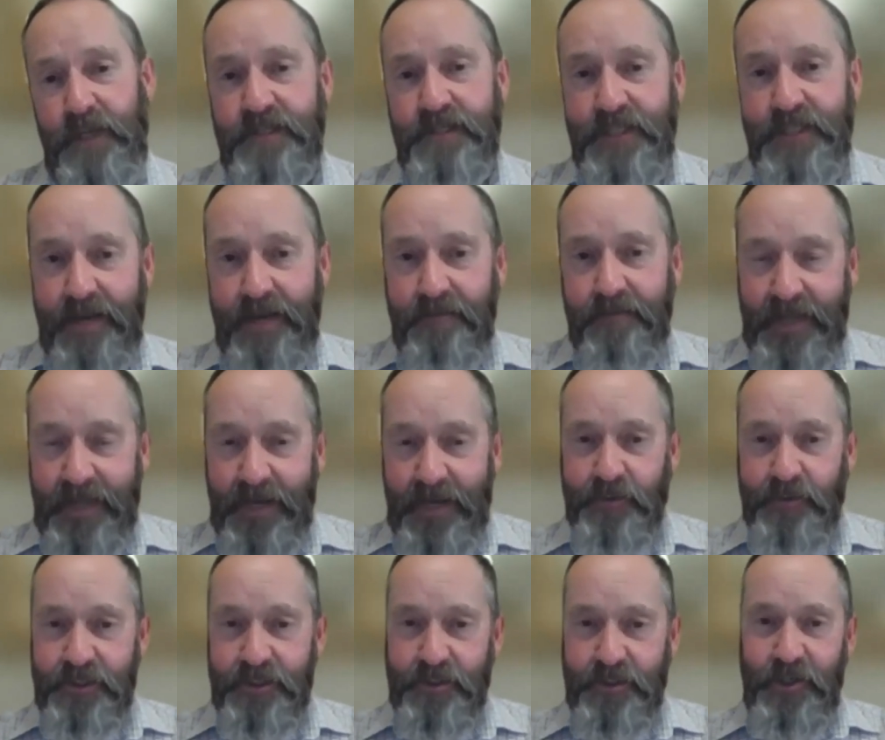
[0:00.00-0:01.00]

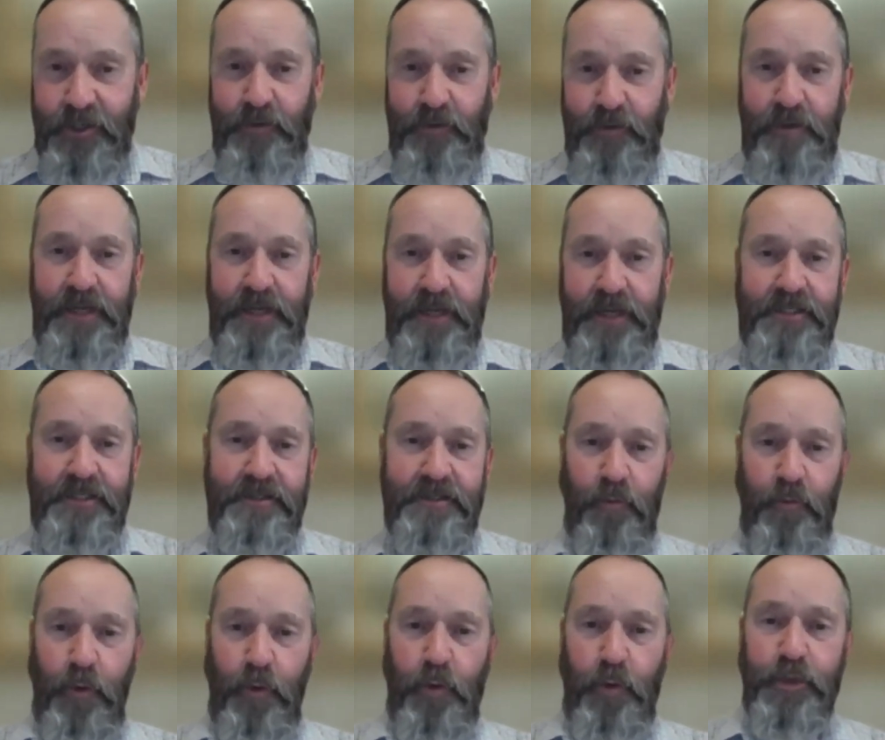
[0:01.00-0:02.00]
10,000 cubic meters
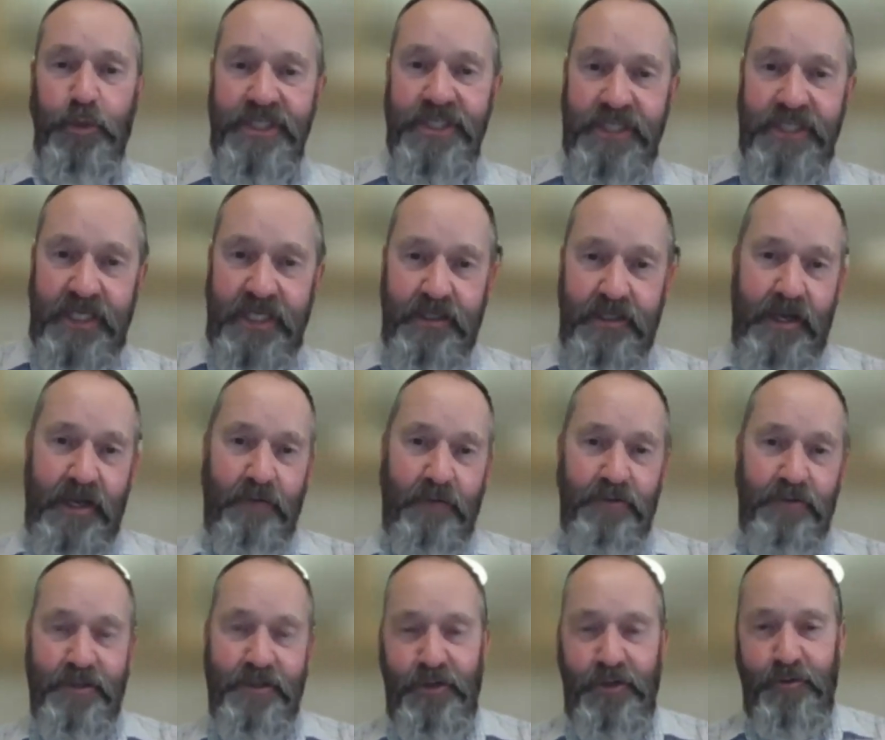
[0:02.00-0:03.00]
and 1 was
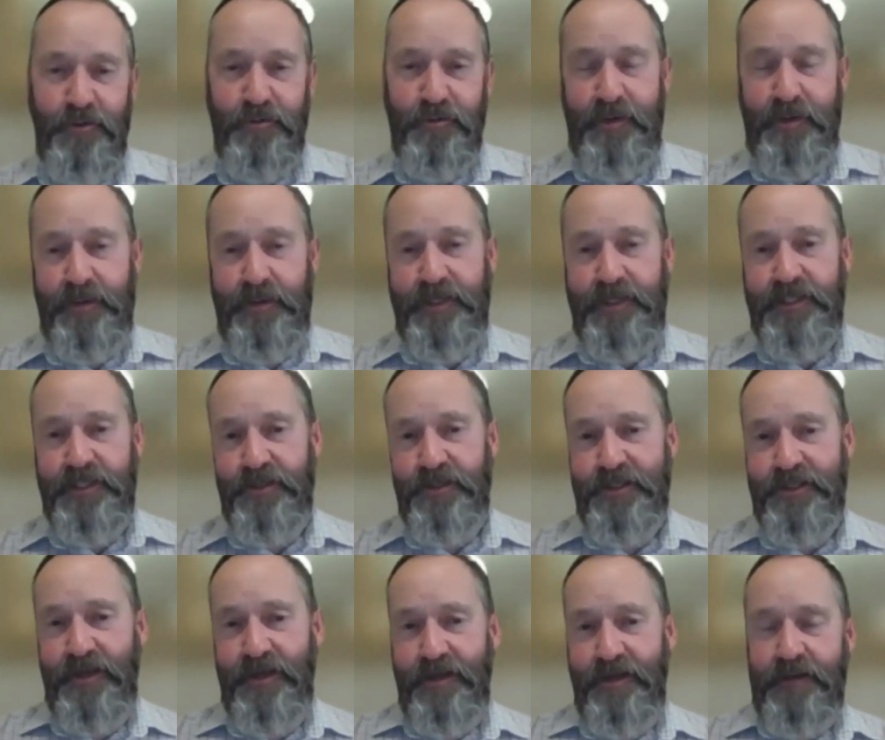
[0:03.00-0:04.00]
6,000 cubic
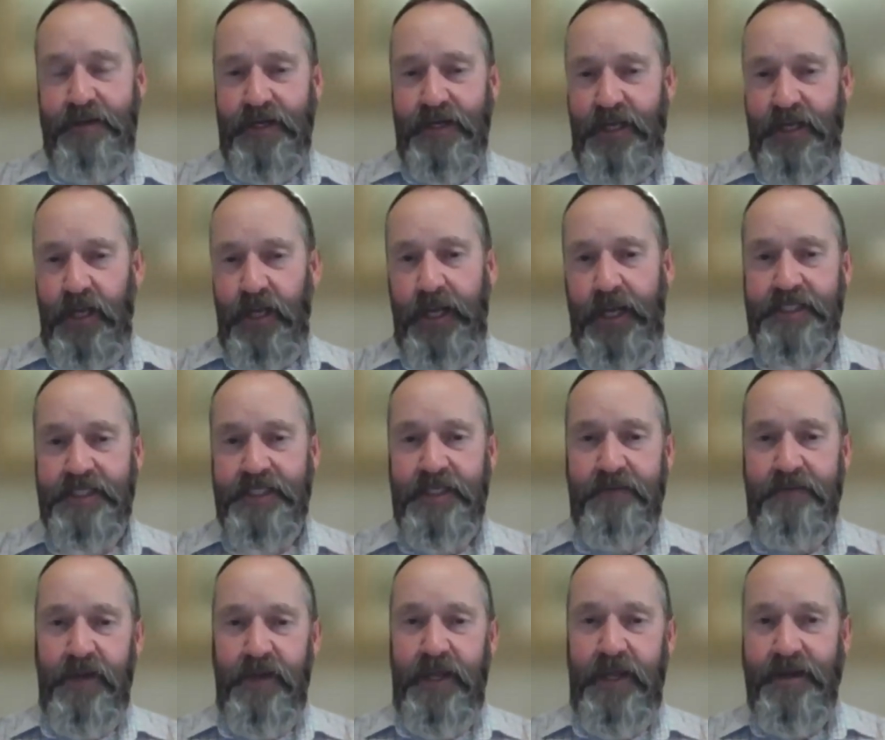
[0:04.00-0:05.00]
meters, then
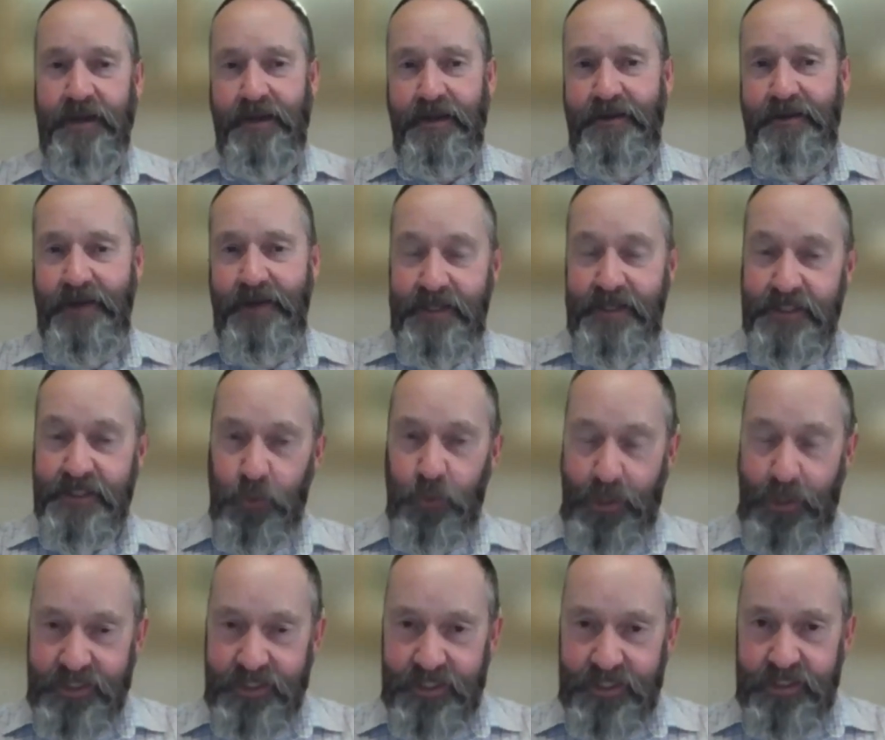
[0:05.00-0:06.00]
collectively it's
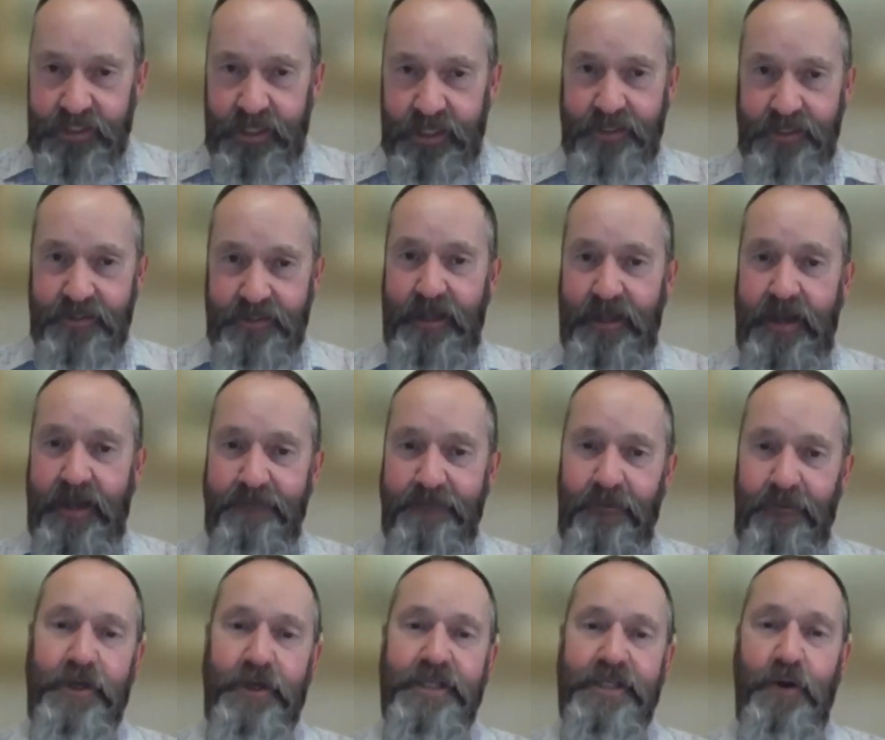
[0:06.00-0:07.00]
26,
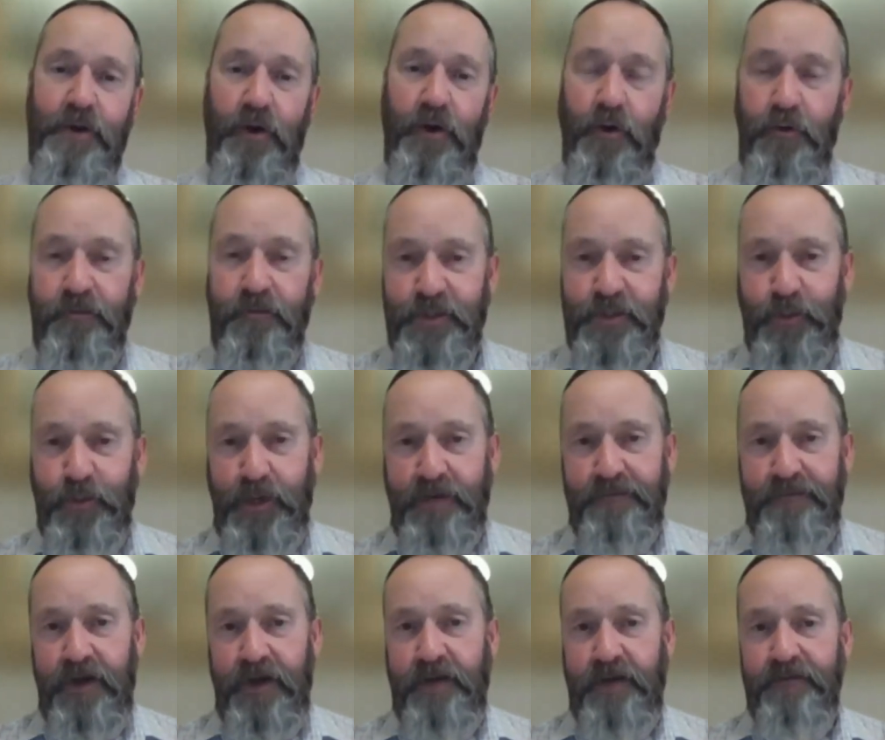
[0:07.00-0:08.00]
therefore it's over
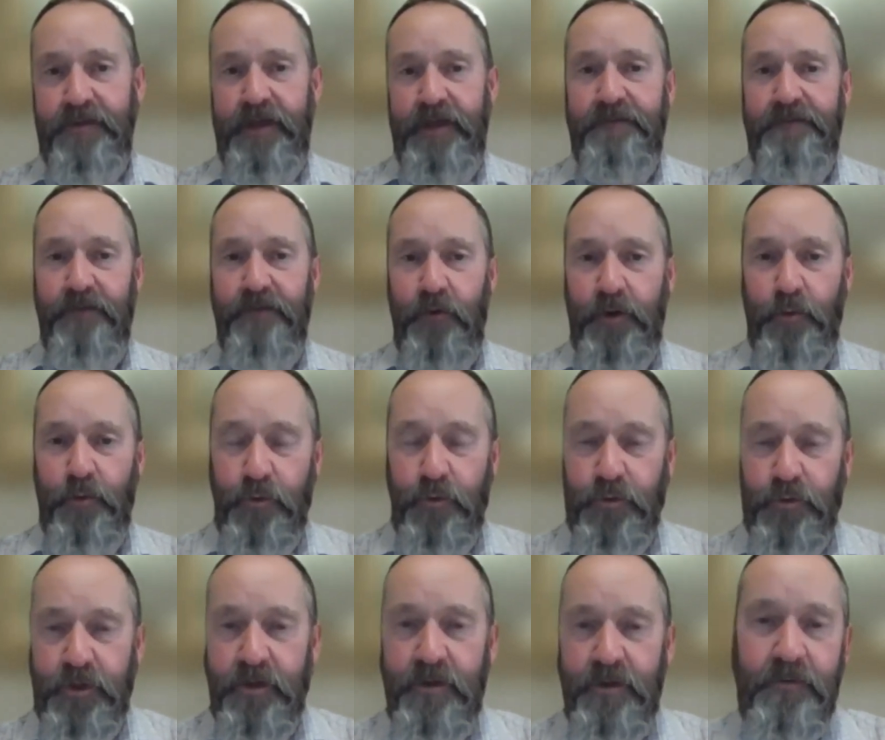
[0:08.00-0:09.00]
25 and therefore it
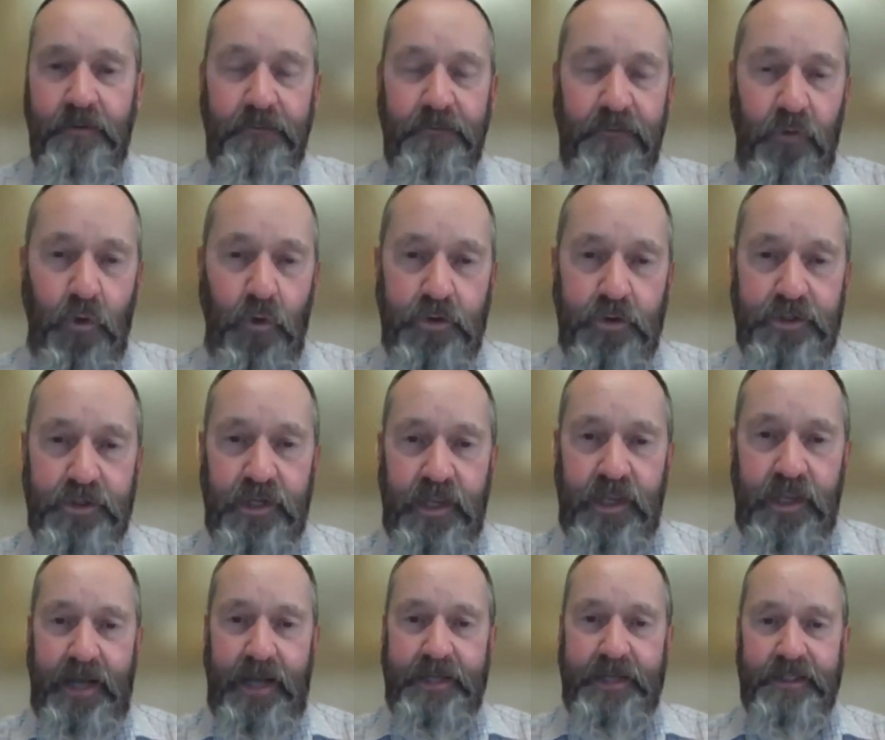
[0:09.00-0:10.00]
would fall under the
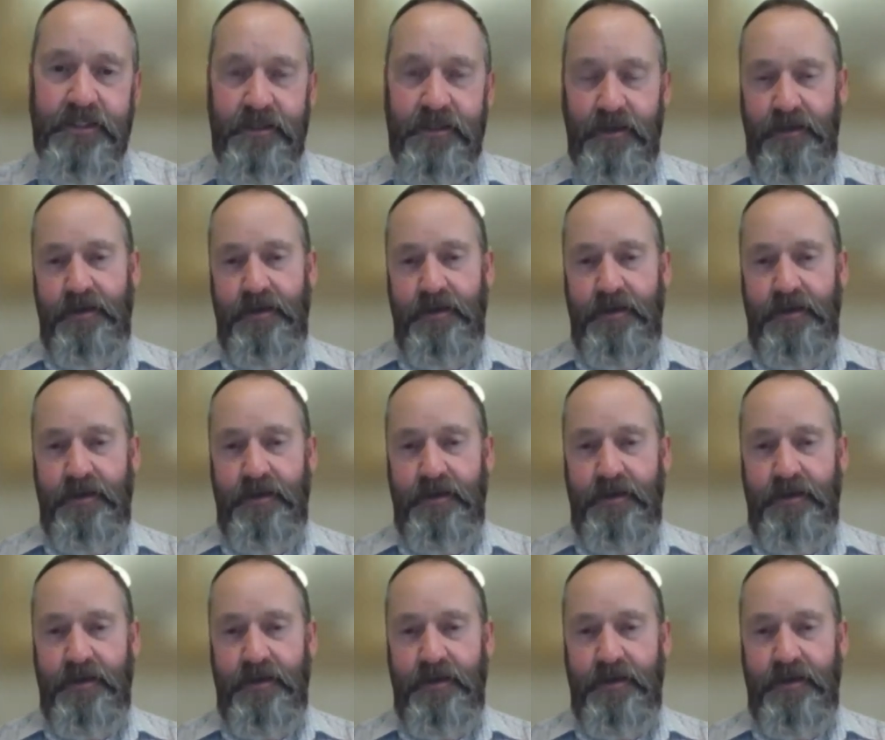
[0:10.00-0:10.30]
Act.